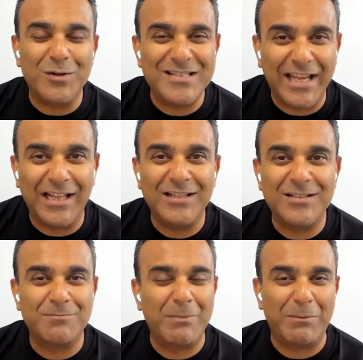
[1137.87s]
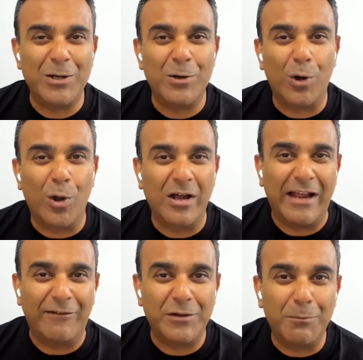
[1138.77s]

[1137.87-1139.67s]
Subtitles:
sales, maybe no longer have the